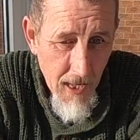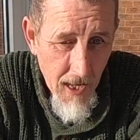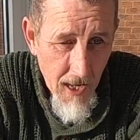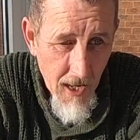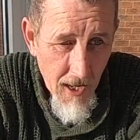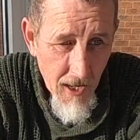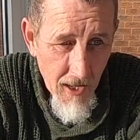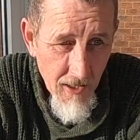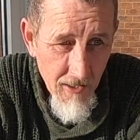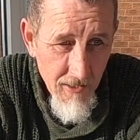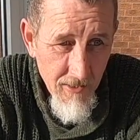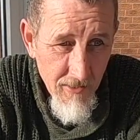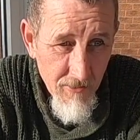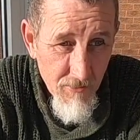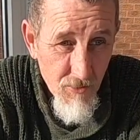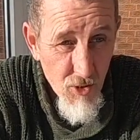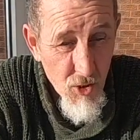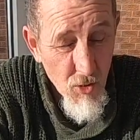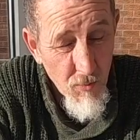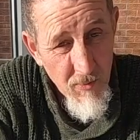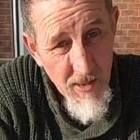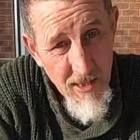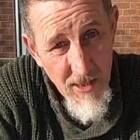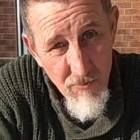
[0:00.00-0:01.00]

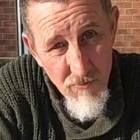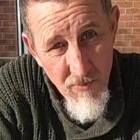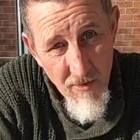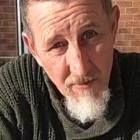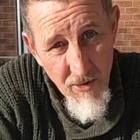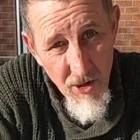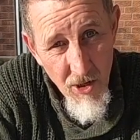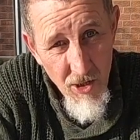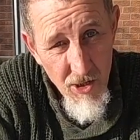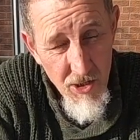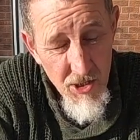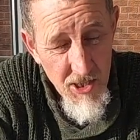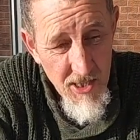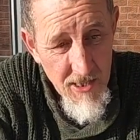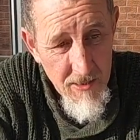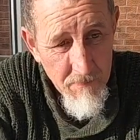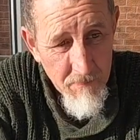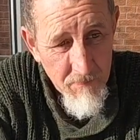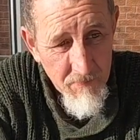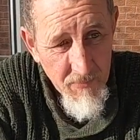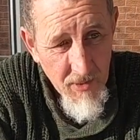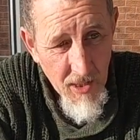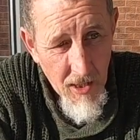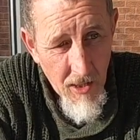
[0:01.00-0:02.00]
some need reversing,
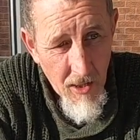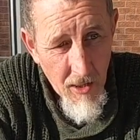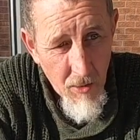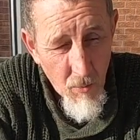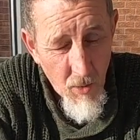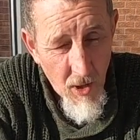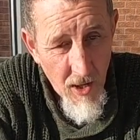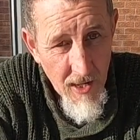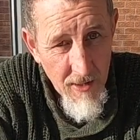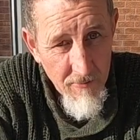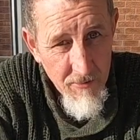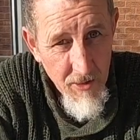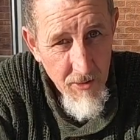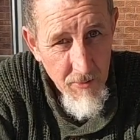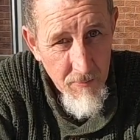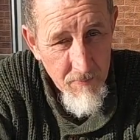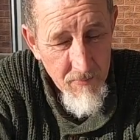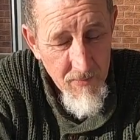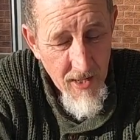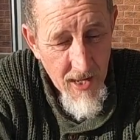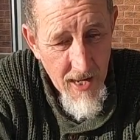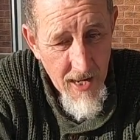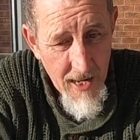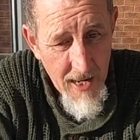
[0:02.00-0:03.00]
what have you.
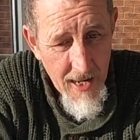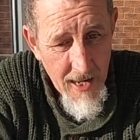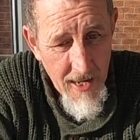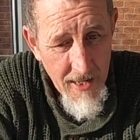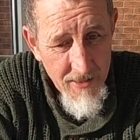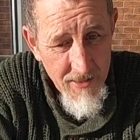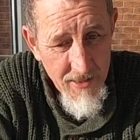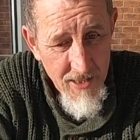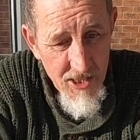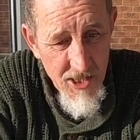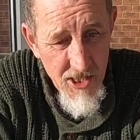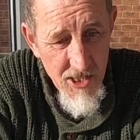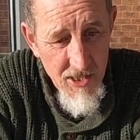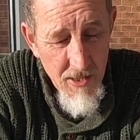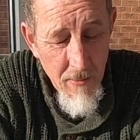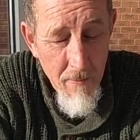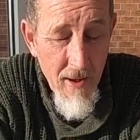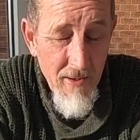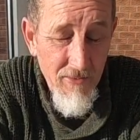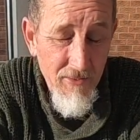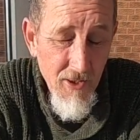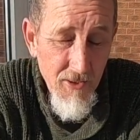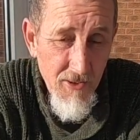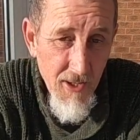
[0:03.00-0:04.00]
And this is a
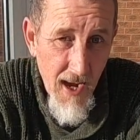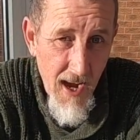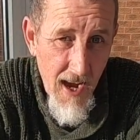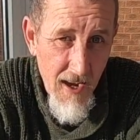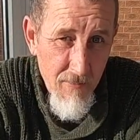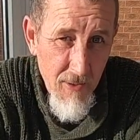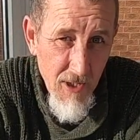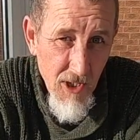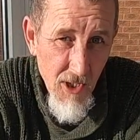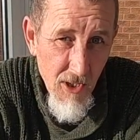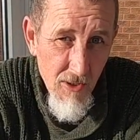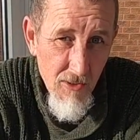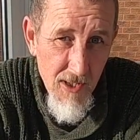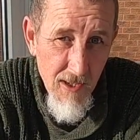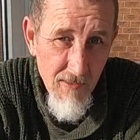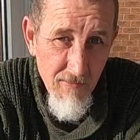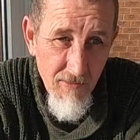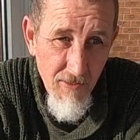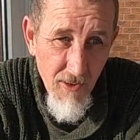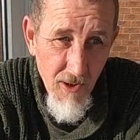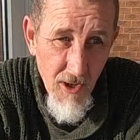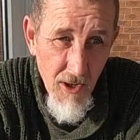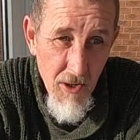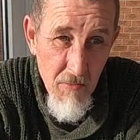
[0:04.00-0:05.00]
method that I've been using
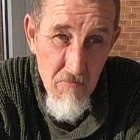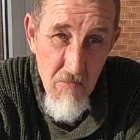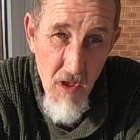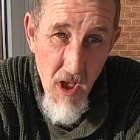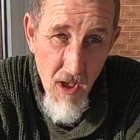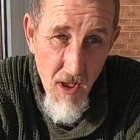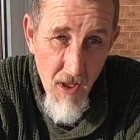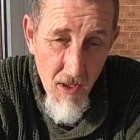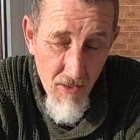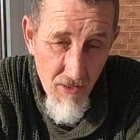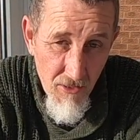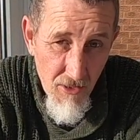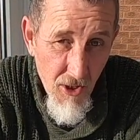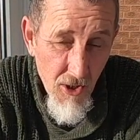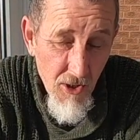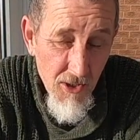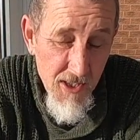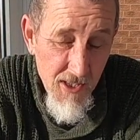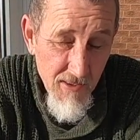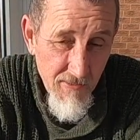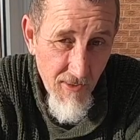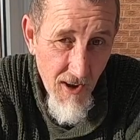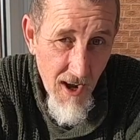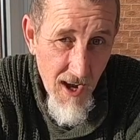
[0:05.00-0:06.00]
for
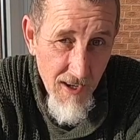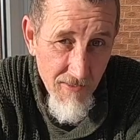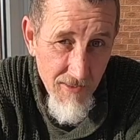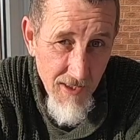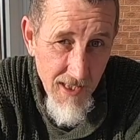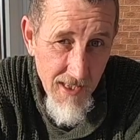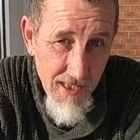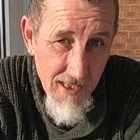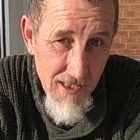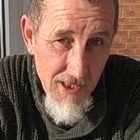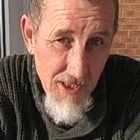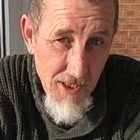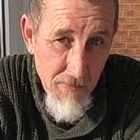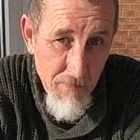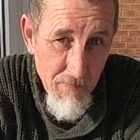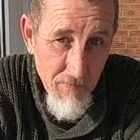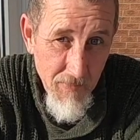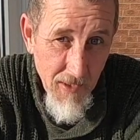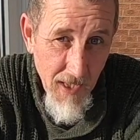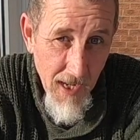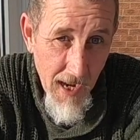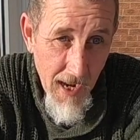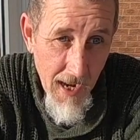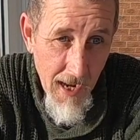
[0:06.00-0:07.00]
35 years
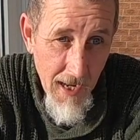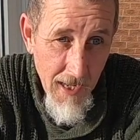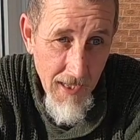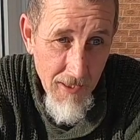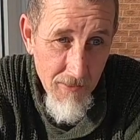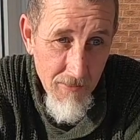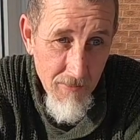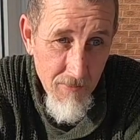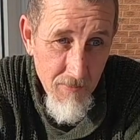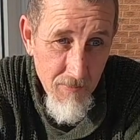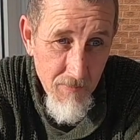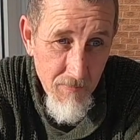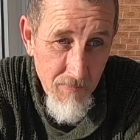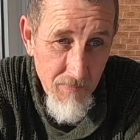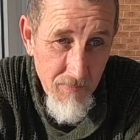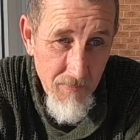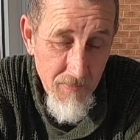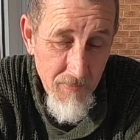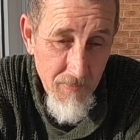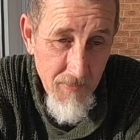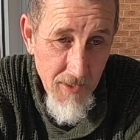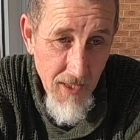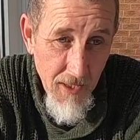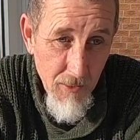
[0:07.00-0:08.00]
and
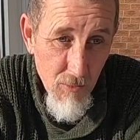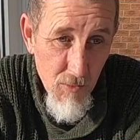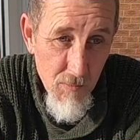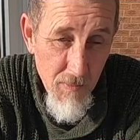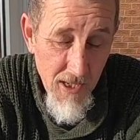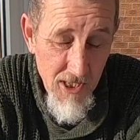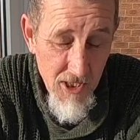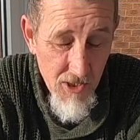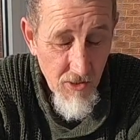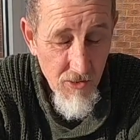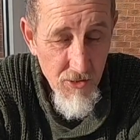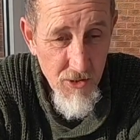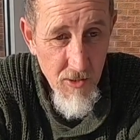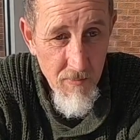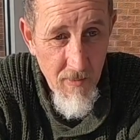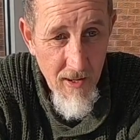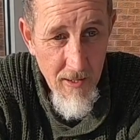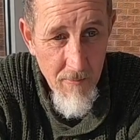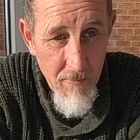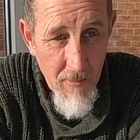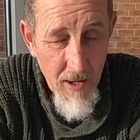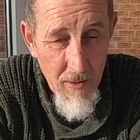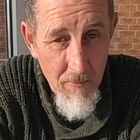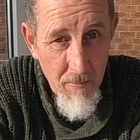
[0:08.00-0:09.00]
it was passed on to
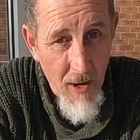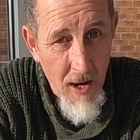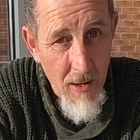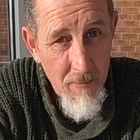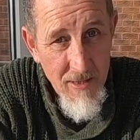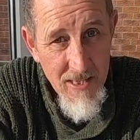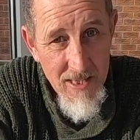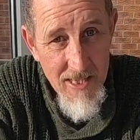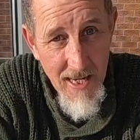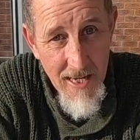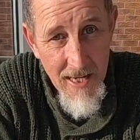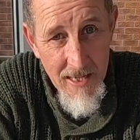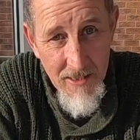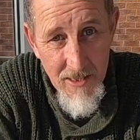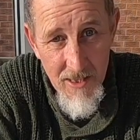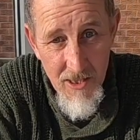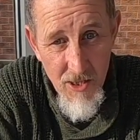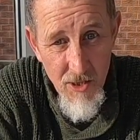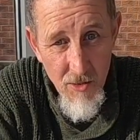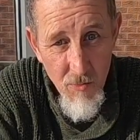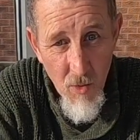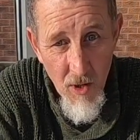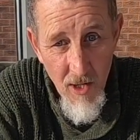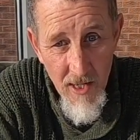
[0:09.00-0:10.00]
me by my dad.
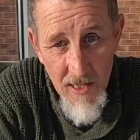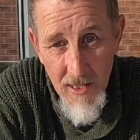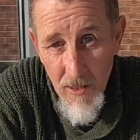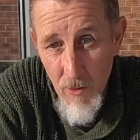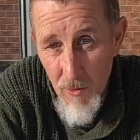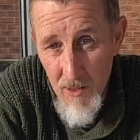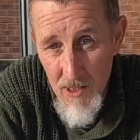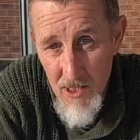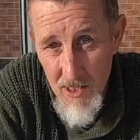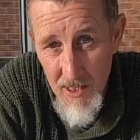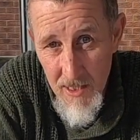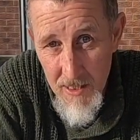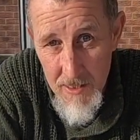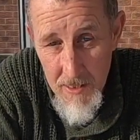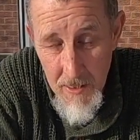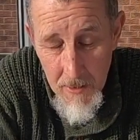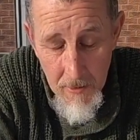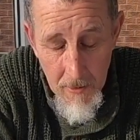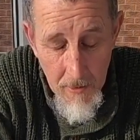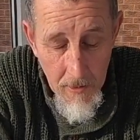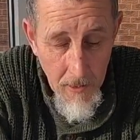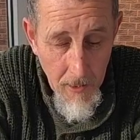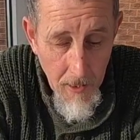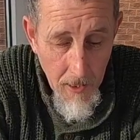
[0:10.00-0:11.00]
This is what he always did.
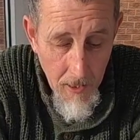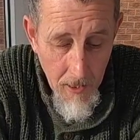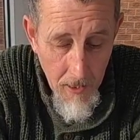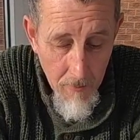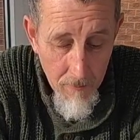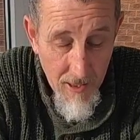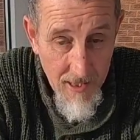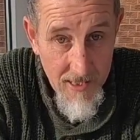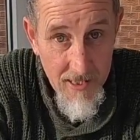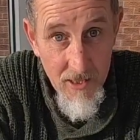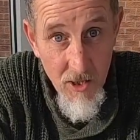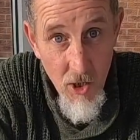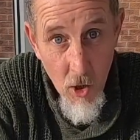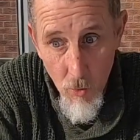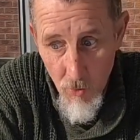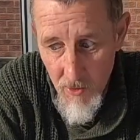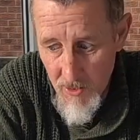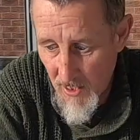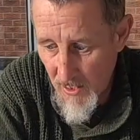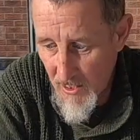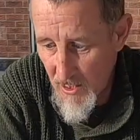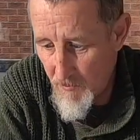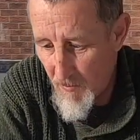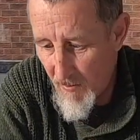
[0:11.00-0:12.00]
Back in the old
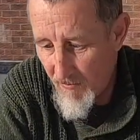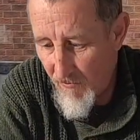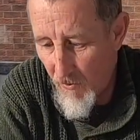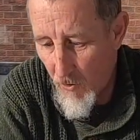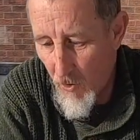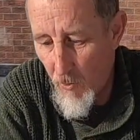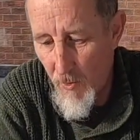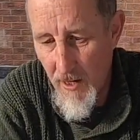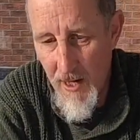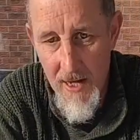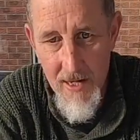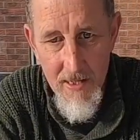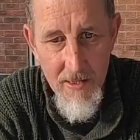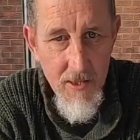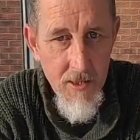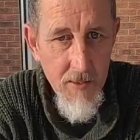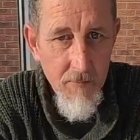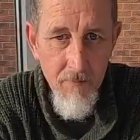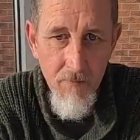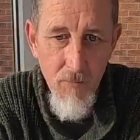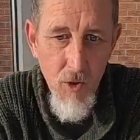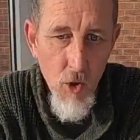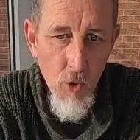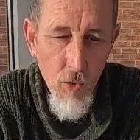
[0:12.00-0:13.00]
days before we had
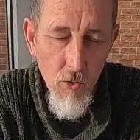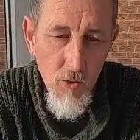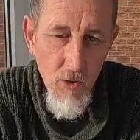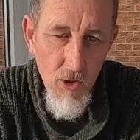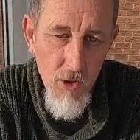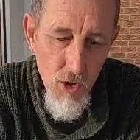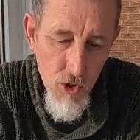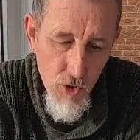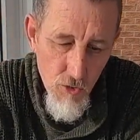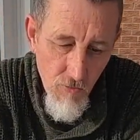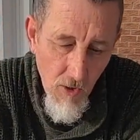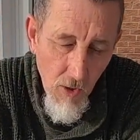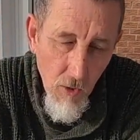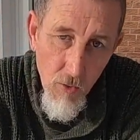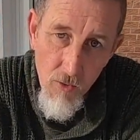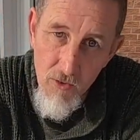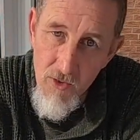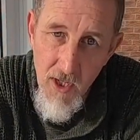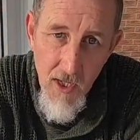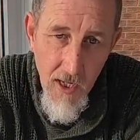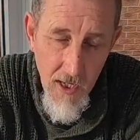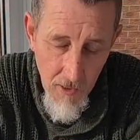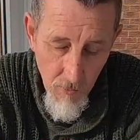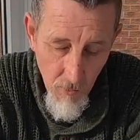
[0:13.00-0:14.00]
cordless
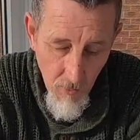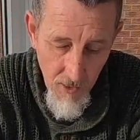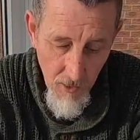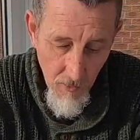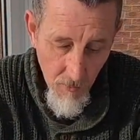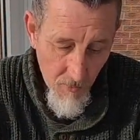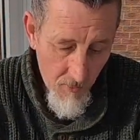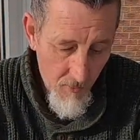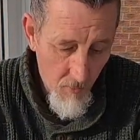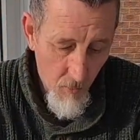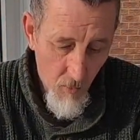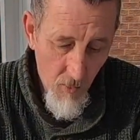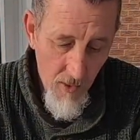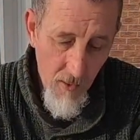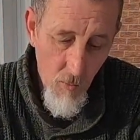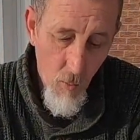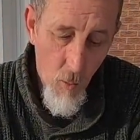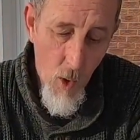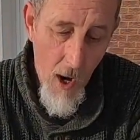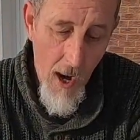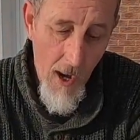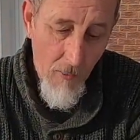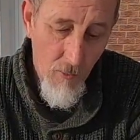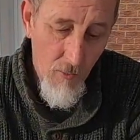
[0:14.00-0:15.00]
drills, we
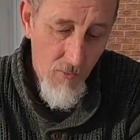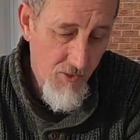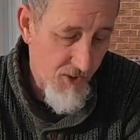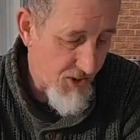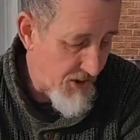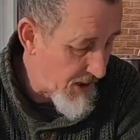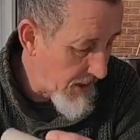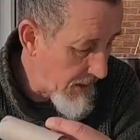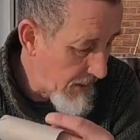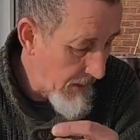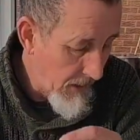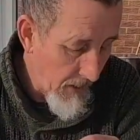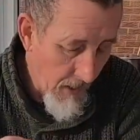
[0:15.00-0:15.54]
wound